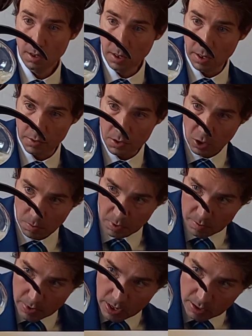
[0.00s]
and the top of
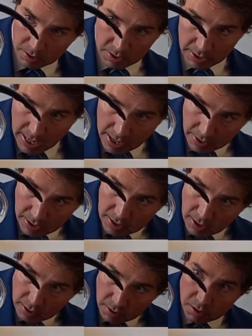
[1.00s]
the burner to get this
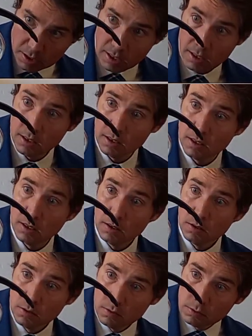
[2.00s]
under
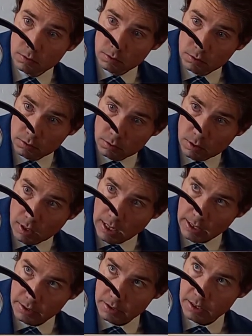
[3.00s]

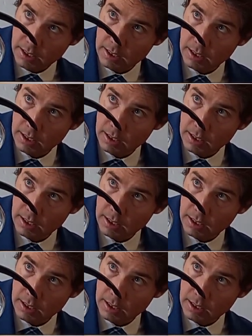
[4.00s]
and